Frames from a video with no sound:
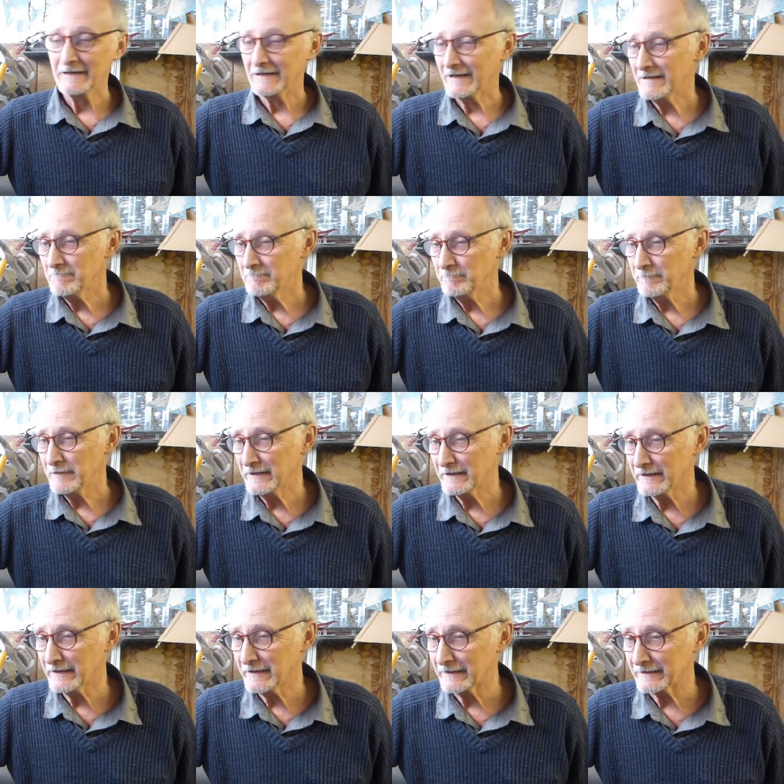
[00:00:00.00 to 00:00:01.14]
I'm Peter
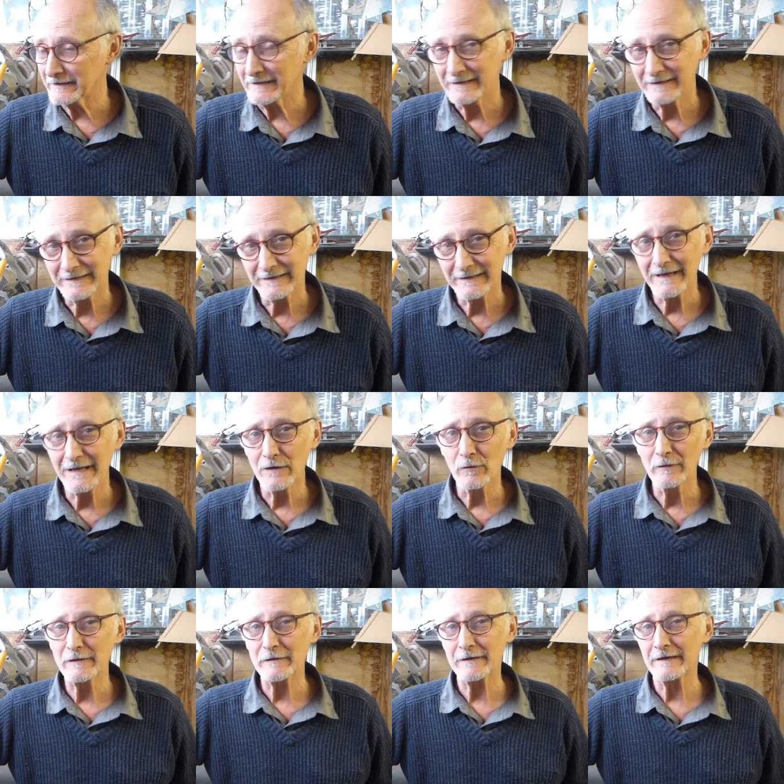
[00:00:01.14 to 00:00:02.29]
Knight, and today I
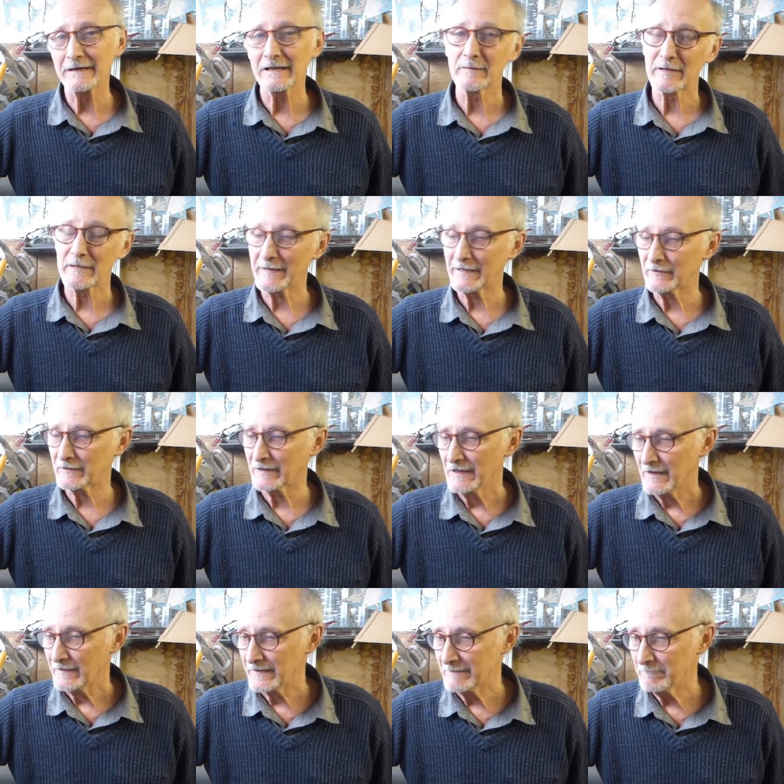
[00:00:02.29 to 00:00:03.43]
want to say a little bit about
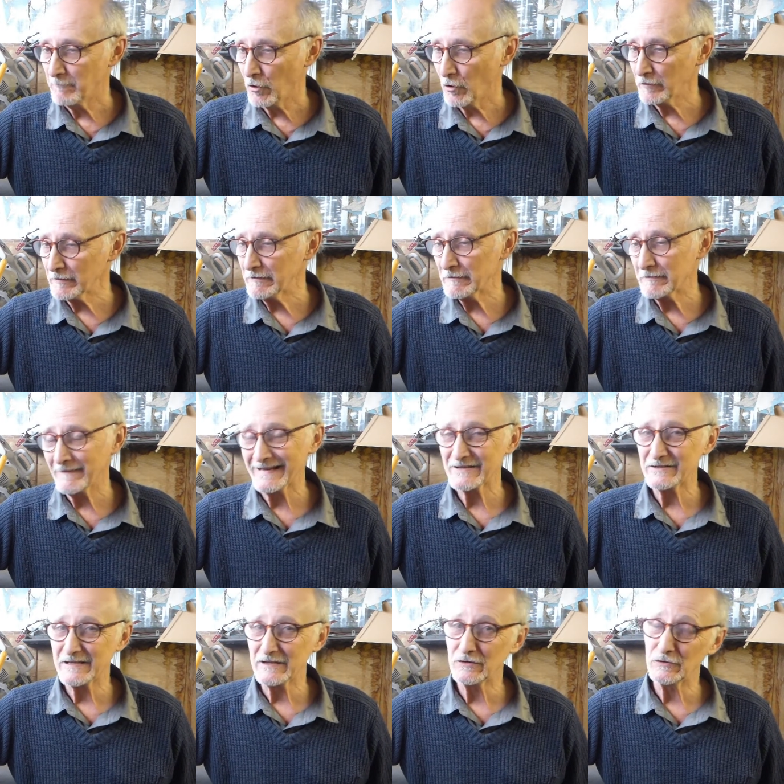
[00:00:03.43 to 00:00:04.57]
the importance of
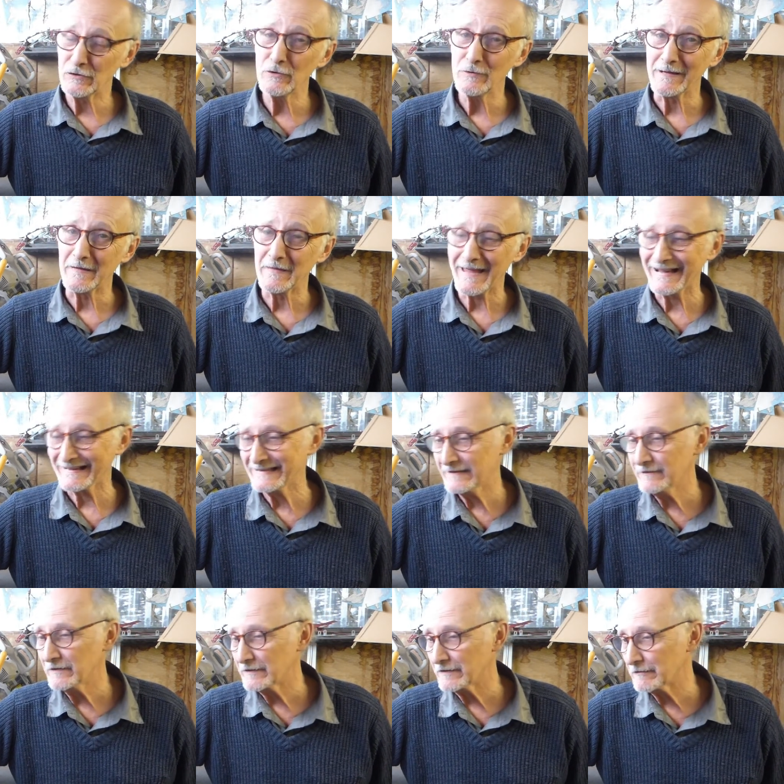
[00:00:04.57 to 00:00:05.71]
actually doing the
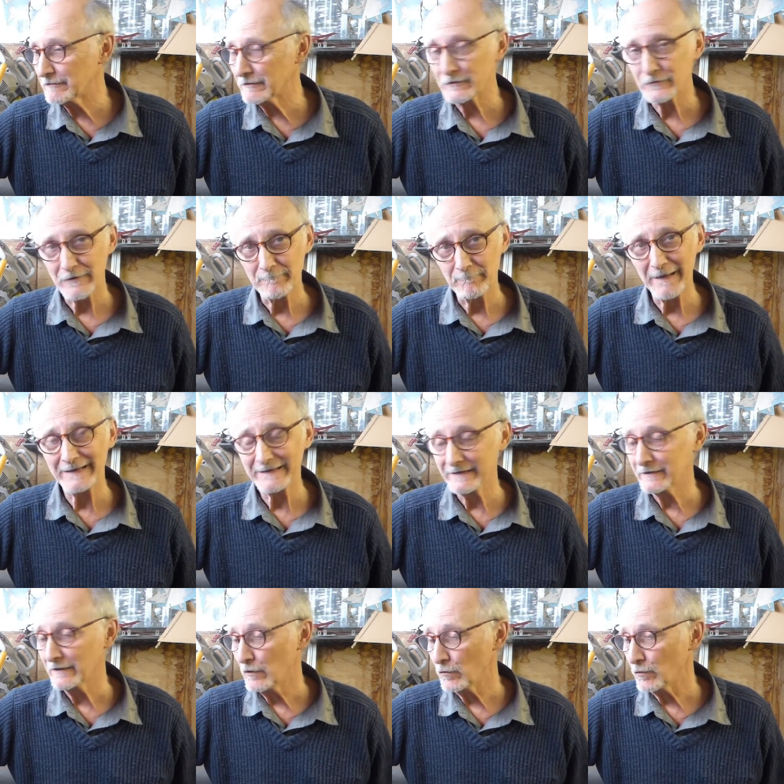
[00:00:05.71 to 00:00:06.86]
activities that are
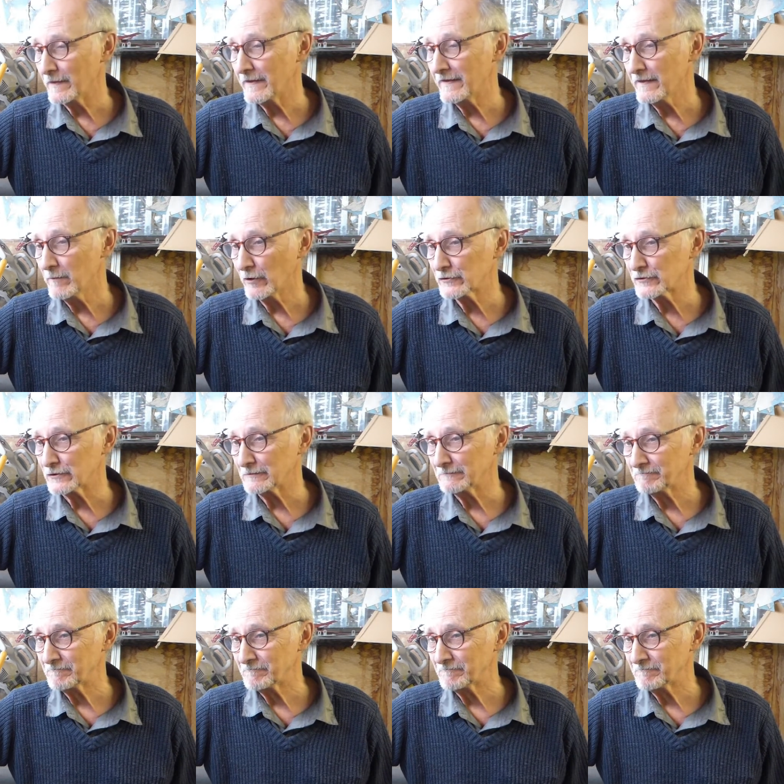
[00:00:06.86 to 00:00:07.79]
embedded within the module.